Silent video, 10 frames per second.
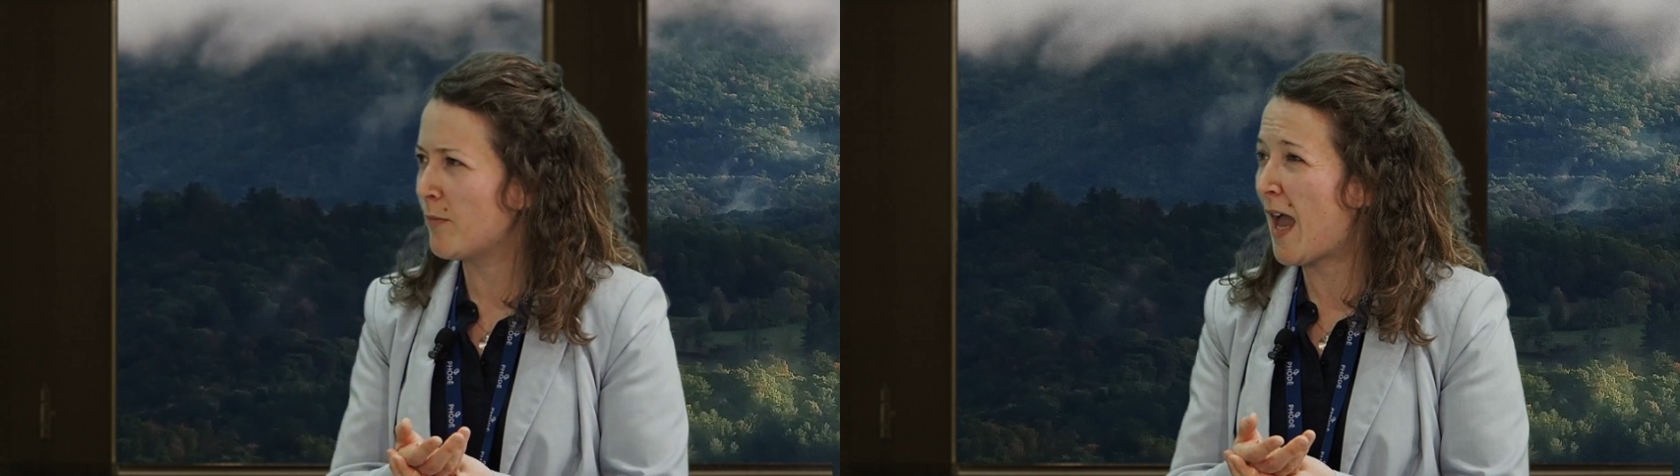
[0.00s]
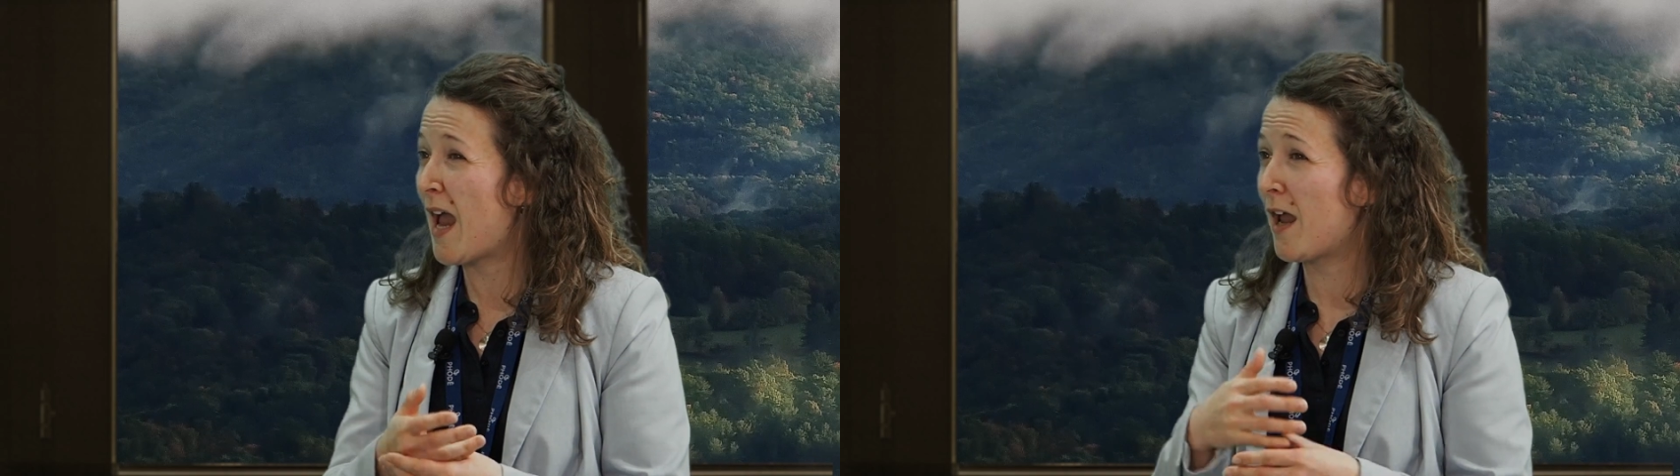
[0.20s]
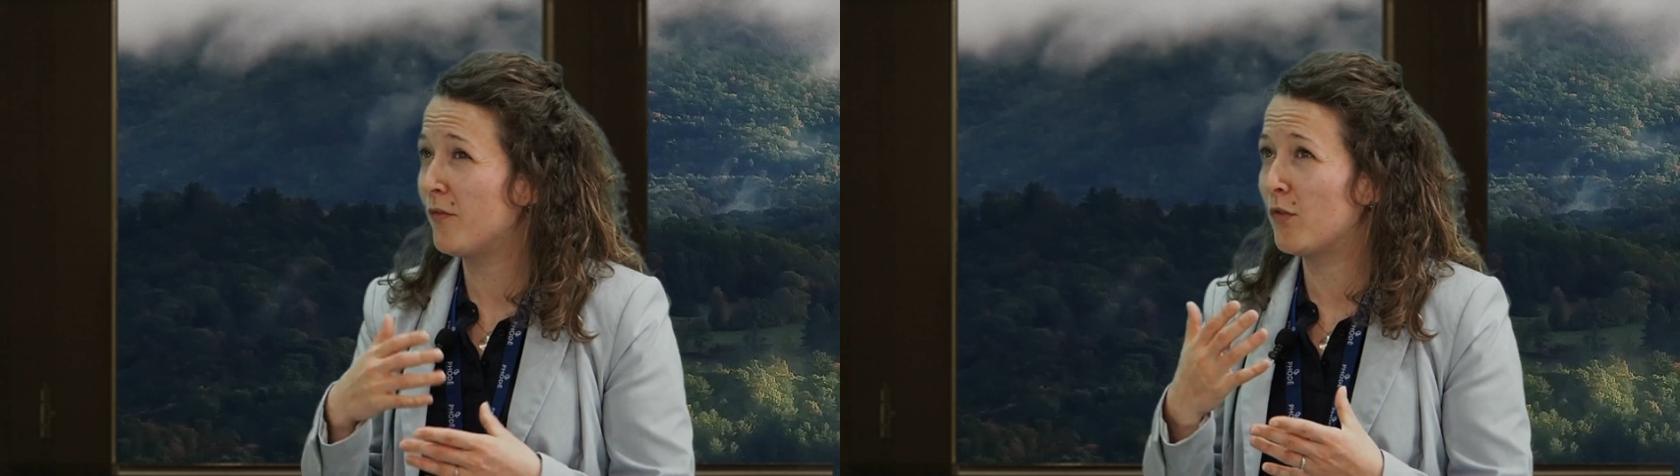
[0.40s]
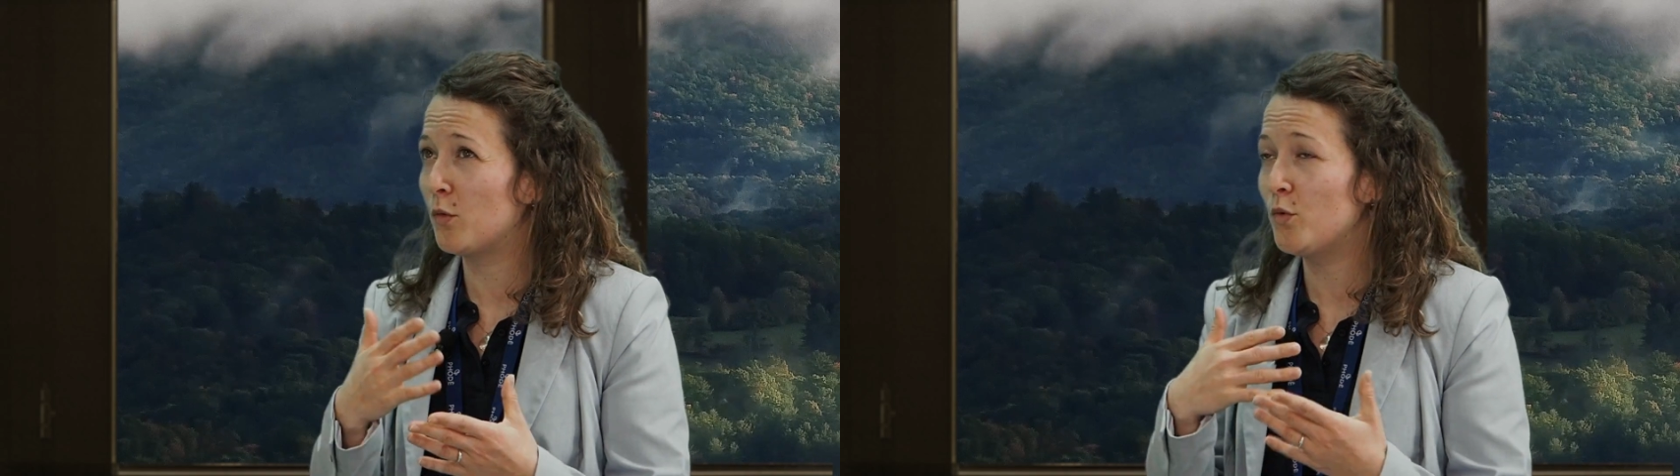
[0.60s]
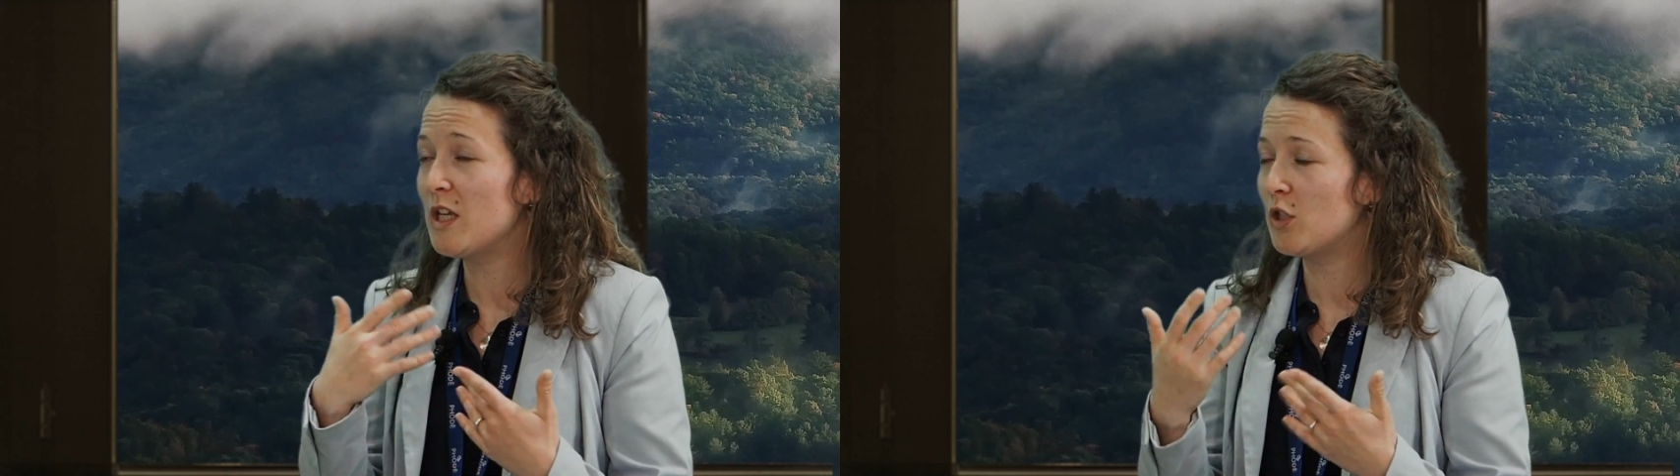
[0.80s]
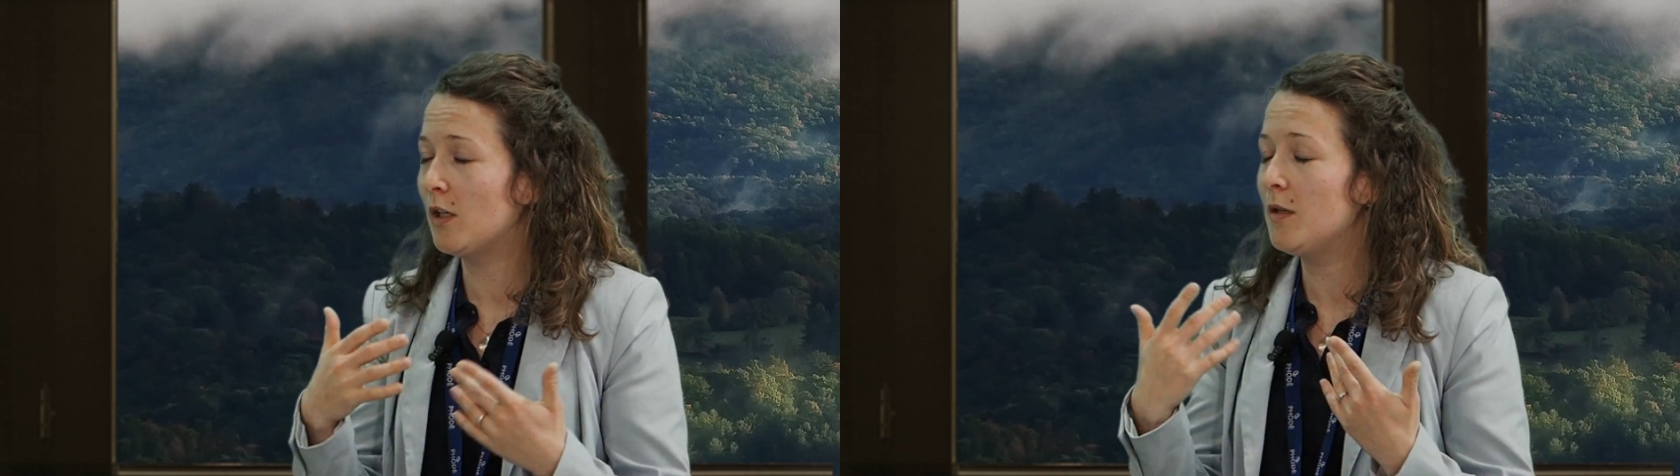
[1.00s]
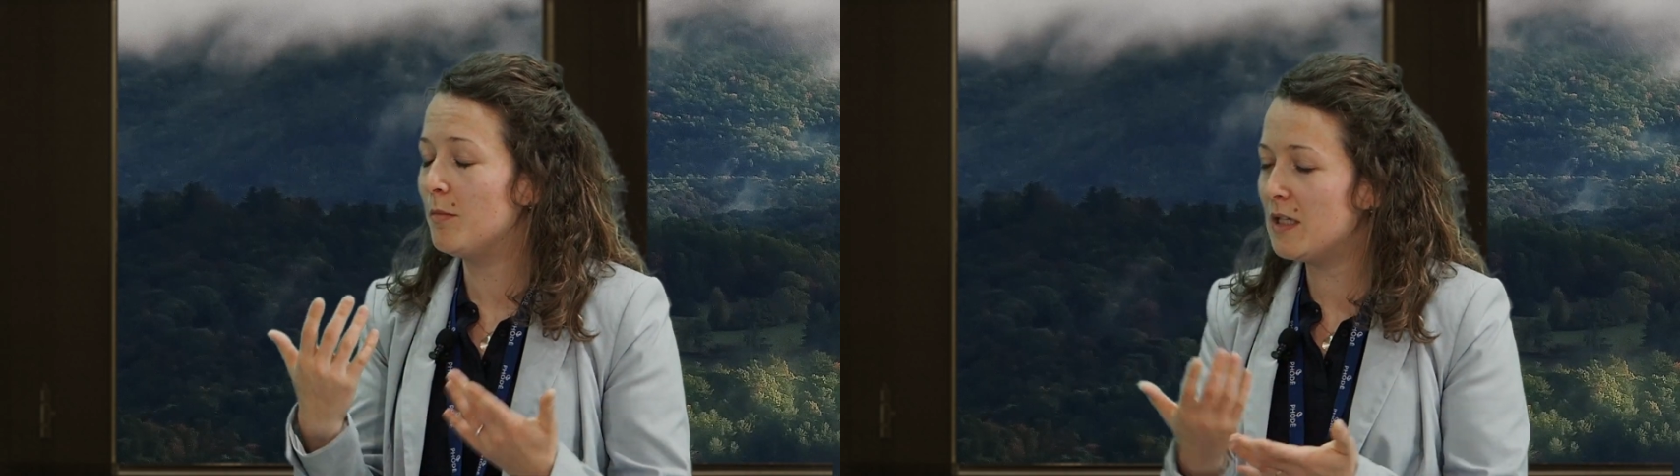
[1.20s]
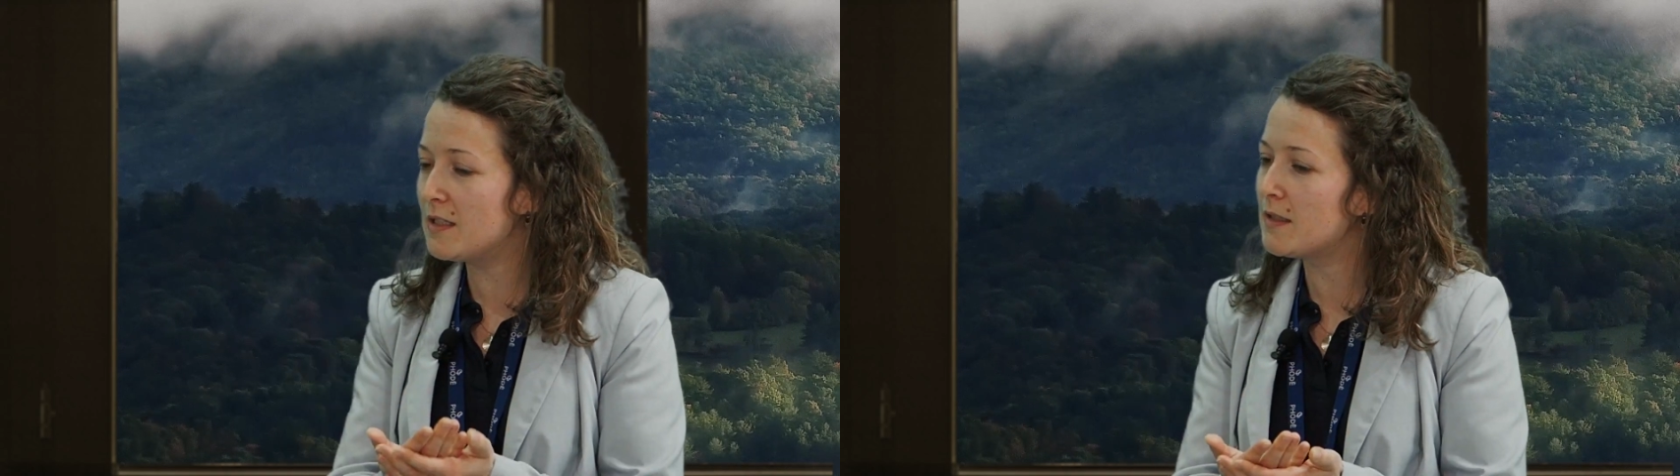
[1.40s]
have reached a
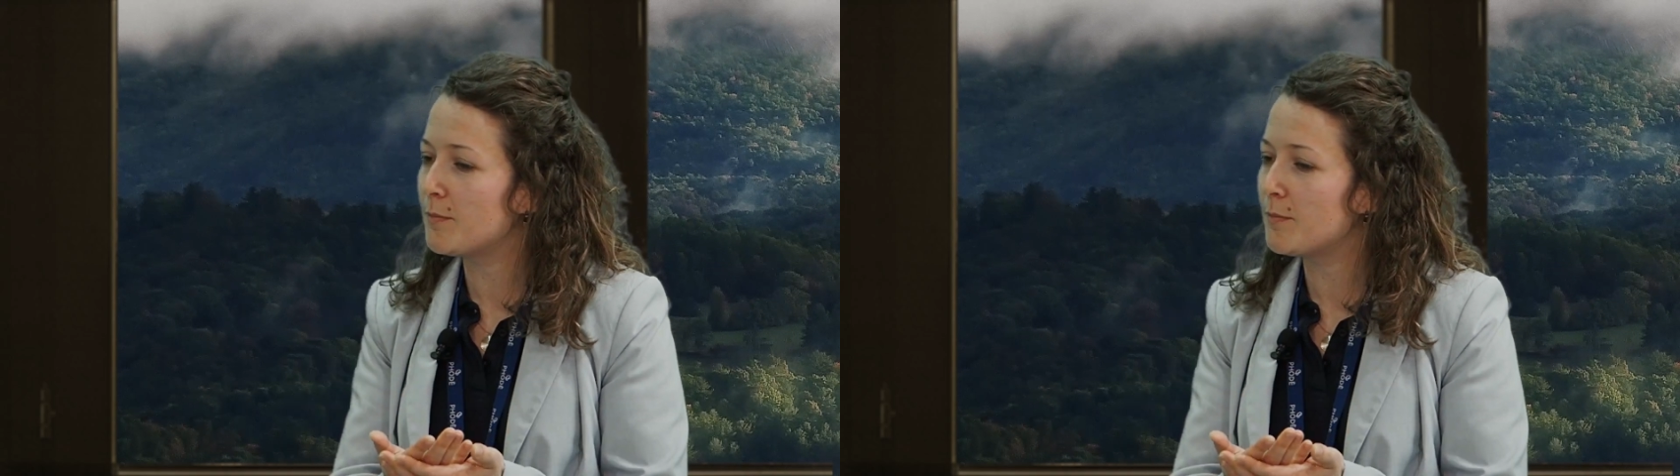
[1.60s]
limit